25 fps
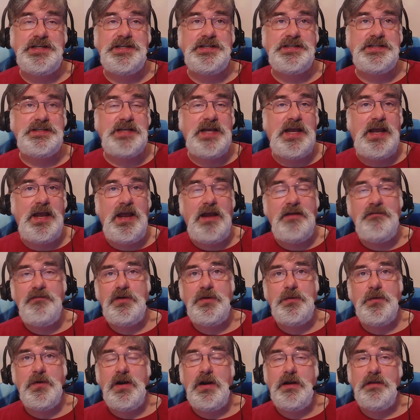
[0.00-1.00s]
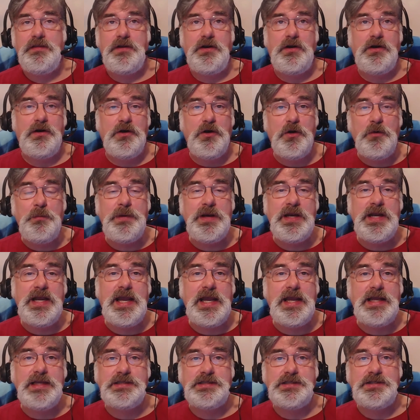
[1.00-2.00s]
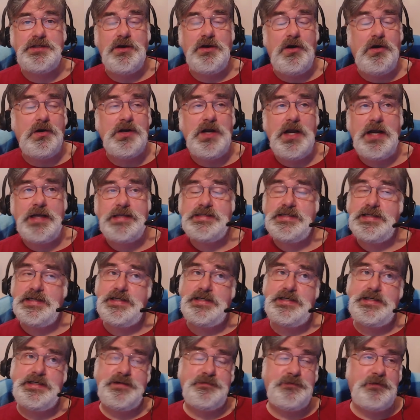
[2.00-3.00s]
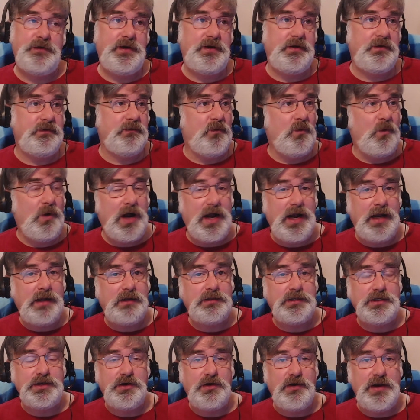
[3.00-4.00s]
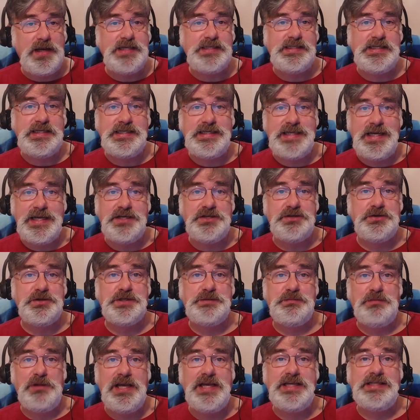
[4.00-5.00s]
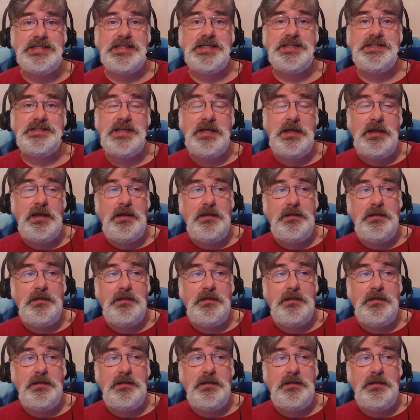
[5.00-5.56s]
is everywhere there are open gates to all kinds of different wild and crazy dangerous places